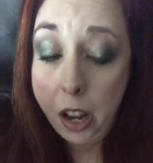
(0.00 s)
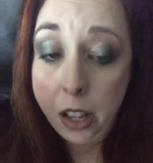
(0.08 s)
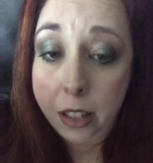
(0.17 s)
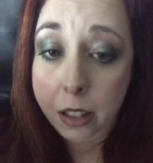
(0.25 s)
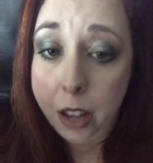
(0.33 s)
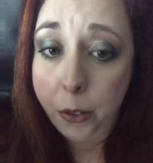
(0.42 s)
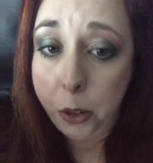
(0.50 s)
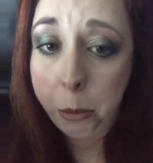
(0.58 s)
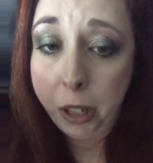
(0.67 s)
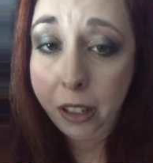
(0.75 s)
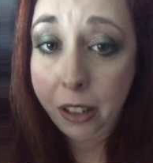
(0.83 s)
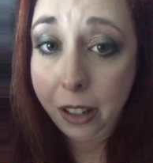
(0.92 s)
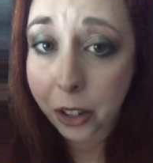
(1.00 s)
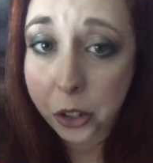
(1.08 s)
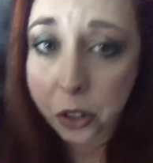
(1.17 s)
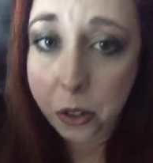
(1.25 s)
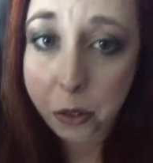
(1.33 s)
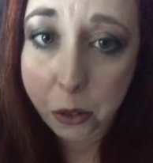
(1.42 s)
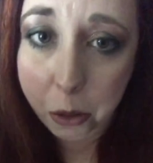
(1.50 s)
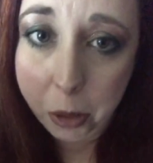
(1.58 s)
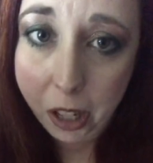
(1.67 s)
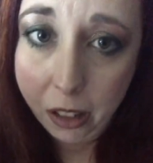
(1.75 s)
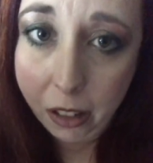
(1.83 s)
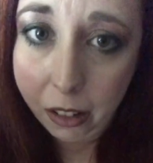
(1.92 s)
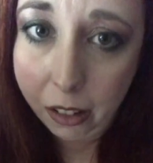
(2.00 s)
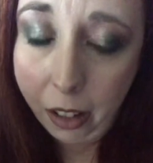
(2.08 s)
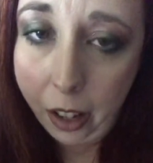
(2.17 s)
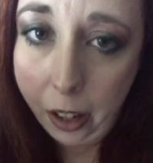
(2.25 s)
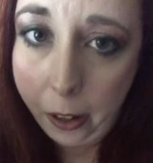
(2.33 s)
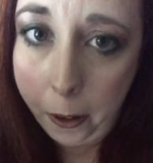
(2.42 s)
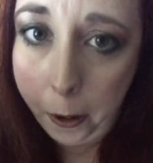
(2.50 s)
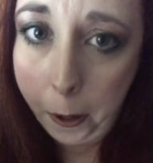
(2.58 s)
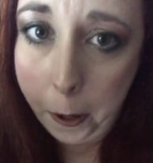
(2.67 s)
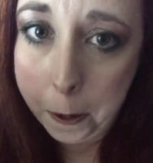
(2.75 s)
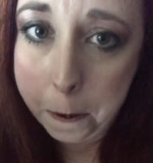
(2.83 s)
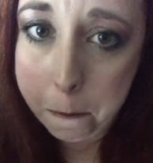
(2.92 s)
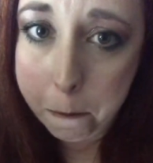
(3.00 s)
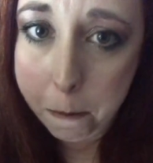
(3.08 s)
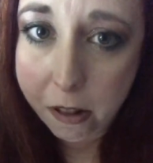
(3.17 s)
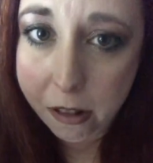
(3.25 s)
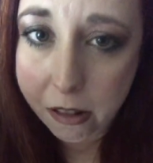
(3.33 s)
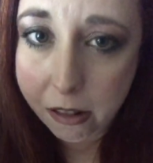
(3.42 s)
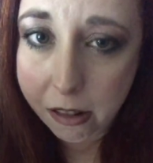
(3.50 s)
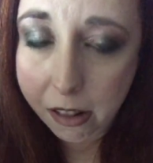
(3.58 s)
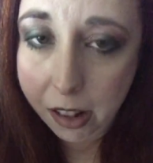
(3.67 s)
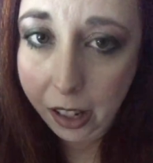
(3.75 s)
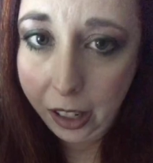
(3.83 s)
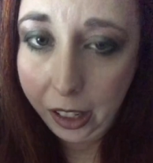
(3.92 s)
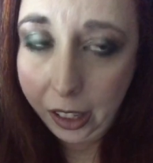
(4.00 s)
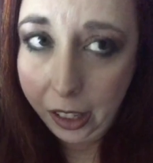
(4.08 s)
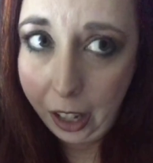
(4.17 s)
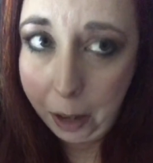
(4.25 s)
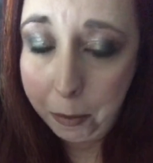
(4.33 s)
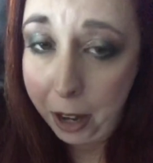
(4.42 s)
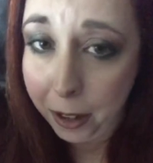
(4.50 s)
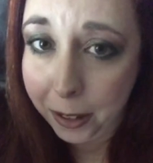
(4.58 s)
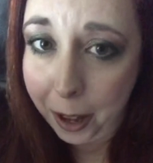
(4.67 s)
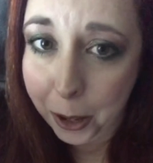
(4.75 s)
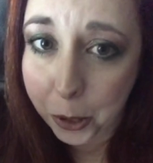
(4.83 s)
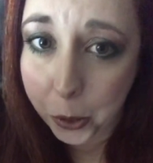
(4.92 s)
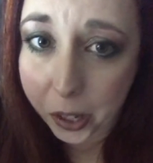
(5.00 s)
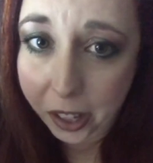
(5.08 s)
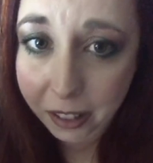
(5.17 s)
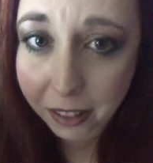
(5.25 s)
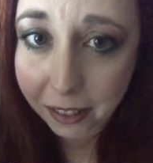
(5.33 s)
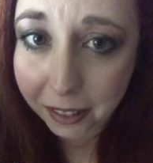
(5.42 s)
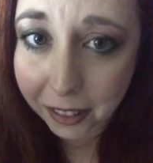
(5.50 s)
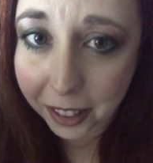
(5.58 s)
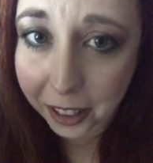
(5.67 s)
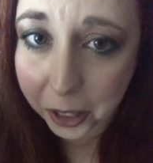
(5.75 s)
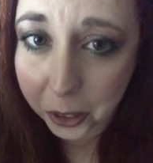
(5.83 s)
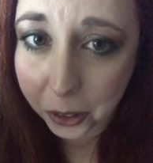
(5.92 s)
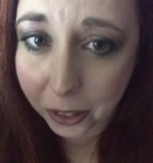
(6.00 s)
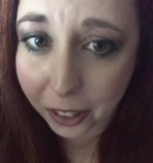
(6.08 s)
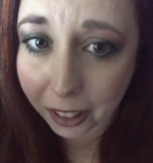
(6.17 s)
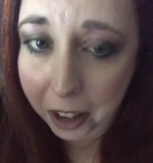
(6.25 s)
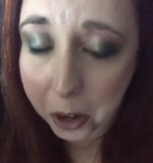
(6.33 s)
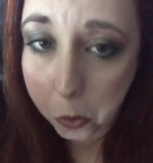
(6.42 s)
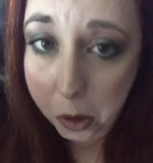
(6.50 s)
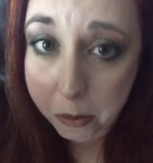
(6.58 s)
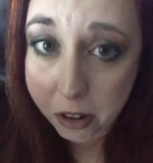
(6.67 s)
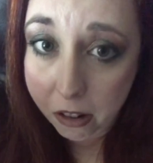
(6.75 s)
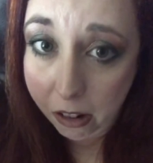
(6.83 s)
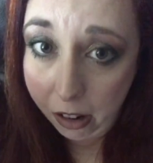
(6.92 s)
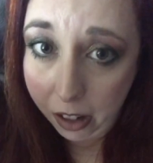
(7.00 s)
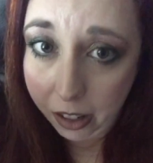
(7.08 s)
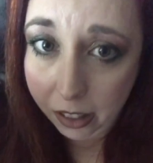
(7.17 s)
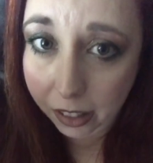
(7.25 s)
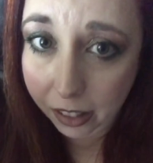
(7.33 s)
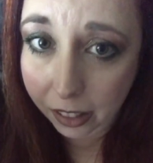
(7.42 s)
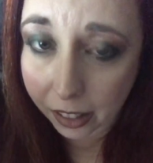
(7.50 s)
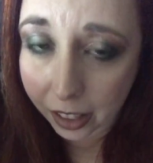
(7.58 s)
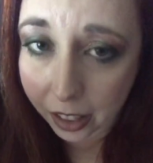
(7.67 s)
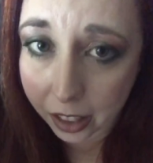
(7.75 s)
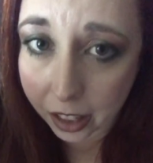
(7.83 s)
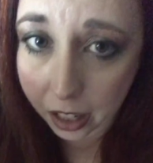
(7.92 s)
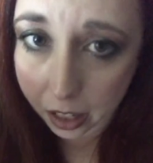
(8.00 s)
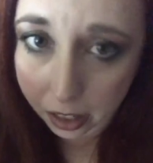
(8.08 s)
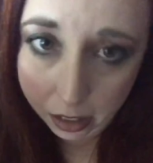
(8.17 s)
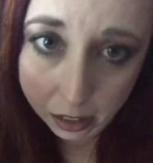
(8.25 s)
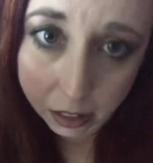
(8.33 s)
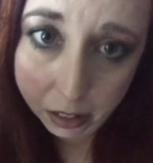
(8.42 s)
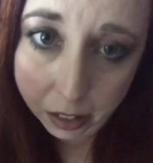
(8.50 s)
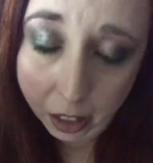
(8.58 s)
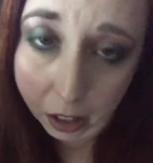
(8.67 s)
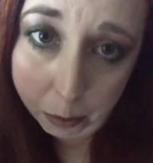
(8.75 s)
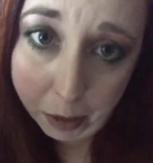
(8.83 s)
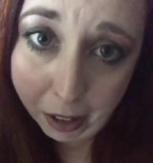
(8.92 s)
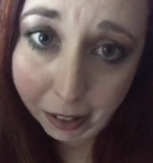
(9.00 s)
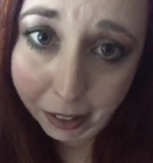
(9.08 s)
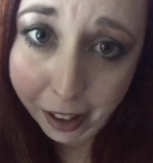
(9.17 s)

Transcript: It's never been an issue for me. Like, I'm not a size queen. I know a lot of women are, and it, you know, I'm not gonna